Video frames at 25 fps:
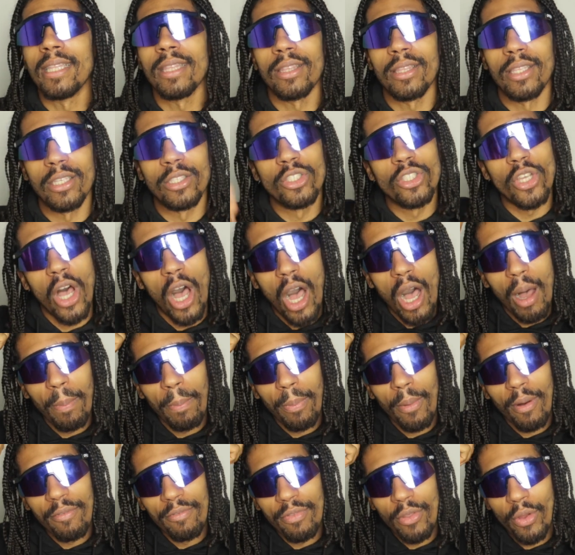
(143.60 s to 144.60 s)
the
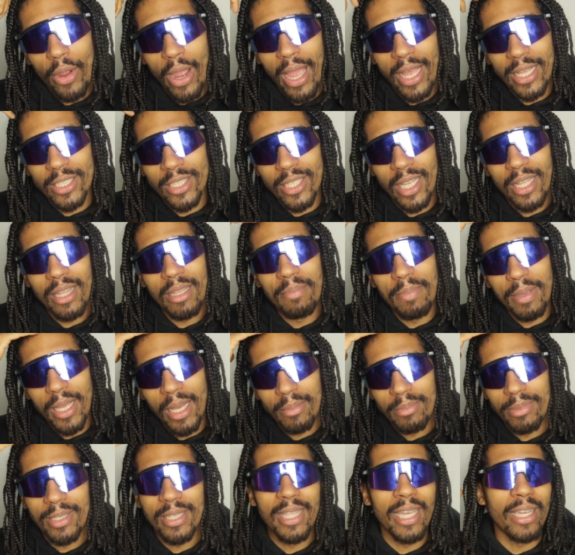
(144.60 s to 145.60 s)
top of their head suddenly
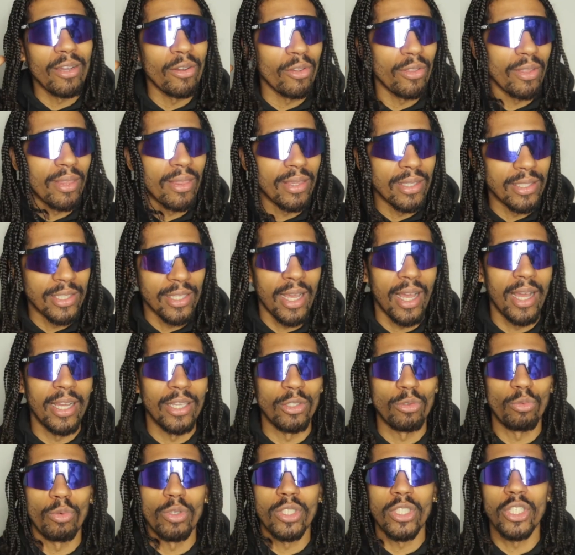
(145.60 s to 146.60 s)
becomes thicker than the
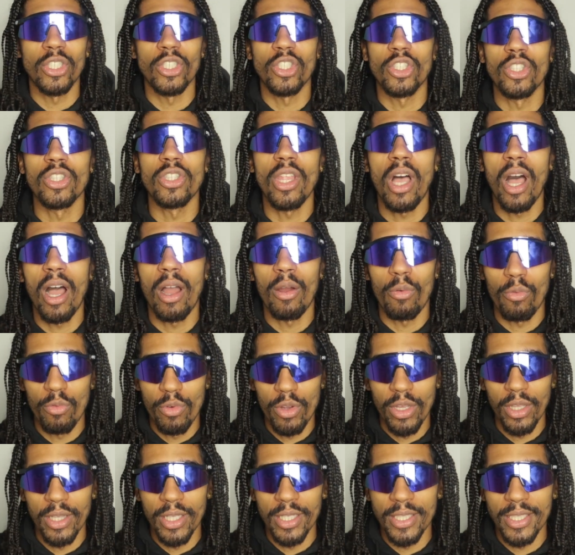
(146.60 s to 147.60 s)
sides, which is not
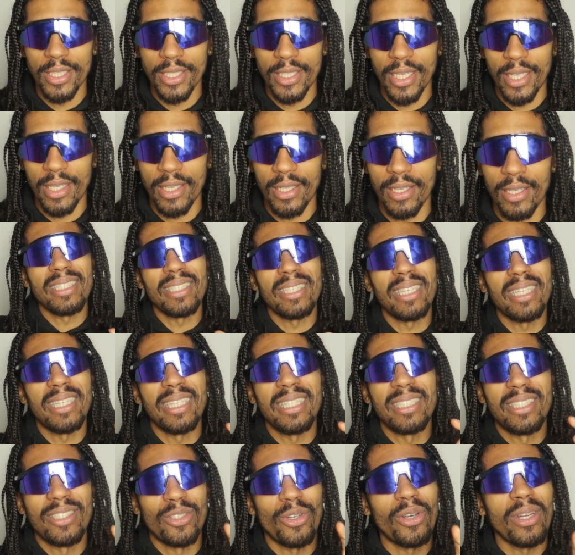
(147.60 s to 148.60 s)
realistic.
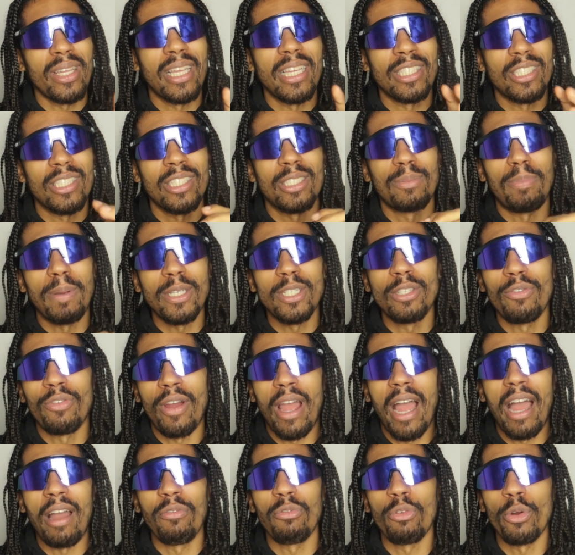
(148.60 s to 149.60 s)
In certain cases, especially
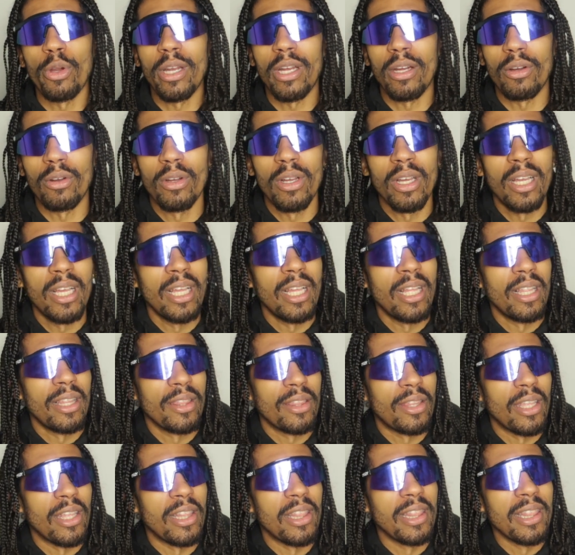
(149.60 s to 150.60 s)
for Afro hair,
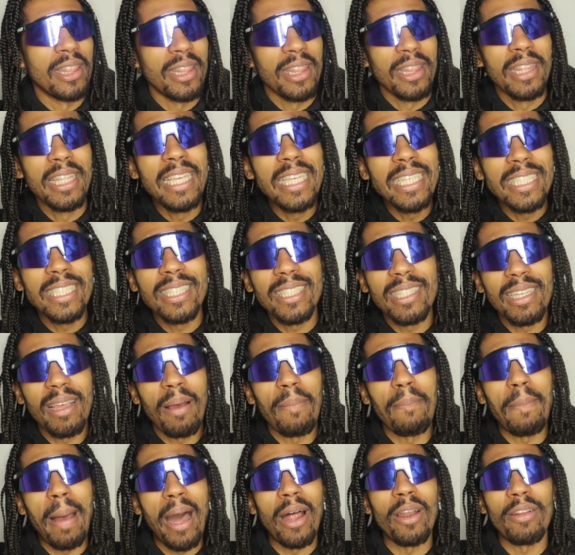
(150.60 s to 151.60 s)
the least
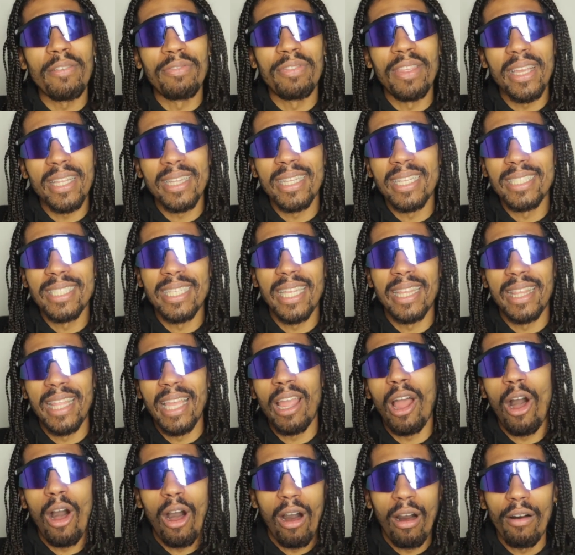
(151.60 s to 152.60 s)
amount of thickness that
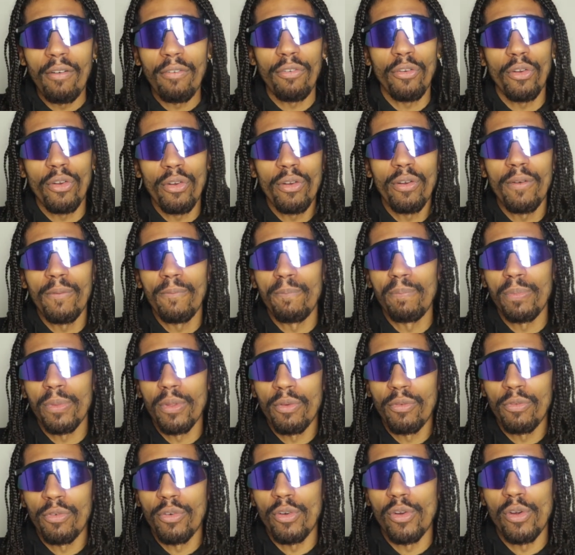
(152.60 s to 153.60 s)
they offer
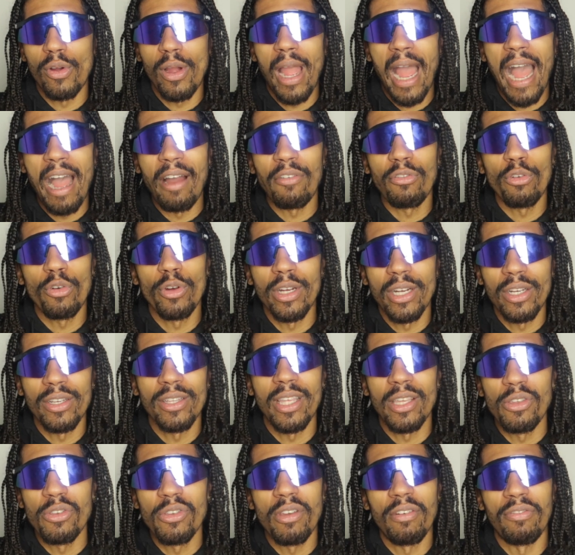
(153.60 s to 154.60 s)
for Afro hair
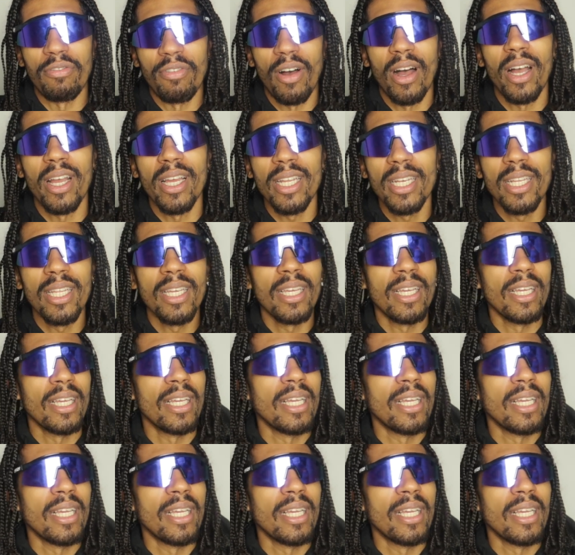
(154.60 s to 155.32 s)
that you can find